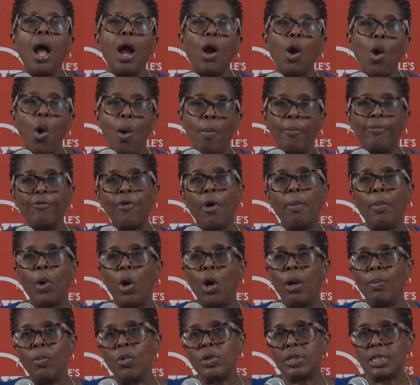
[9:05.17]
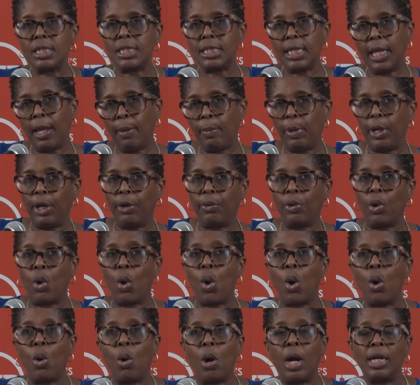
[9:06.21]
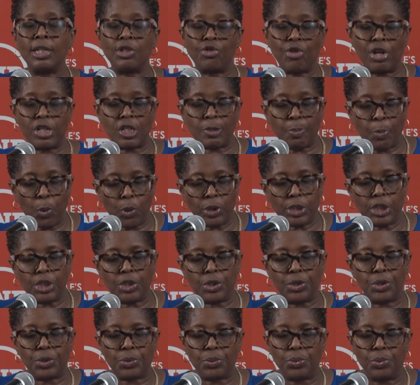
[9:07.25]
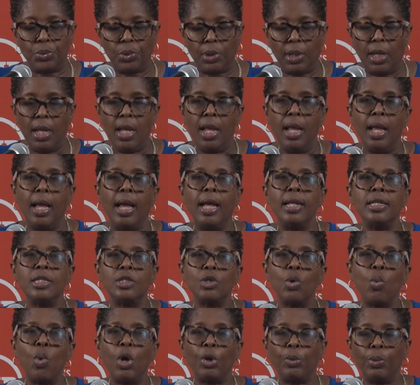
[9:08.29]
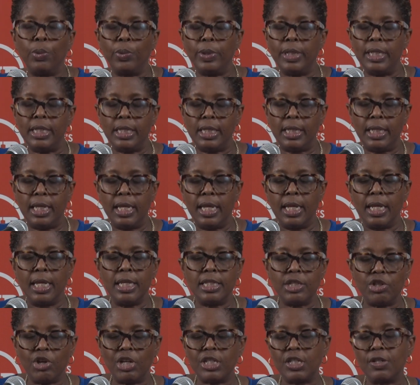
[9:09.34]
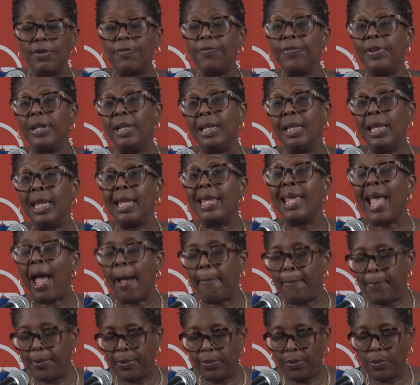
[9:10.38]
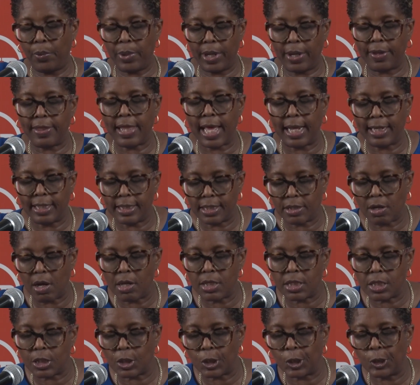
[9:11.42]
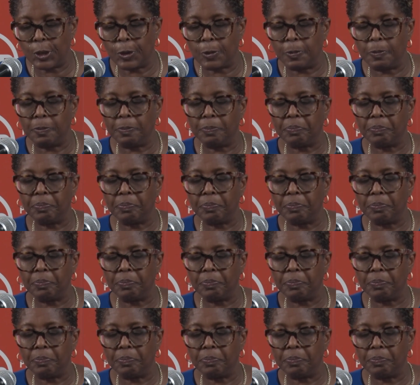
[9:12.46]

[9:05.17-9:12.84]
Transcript: come from almost the same area or are transported to school. And so what we would need is just to fill the gap where that is concerned.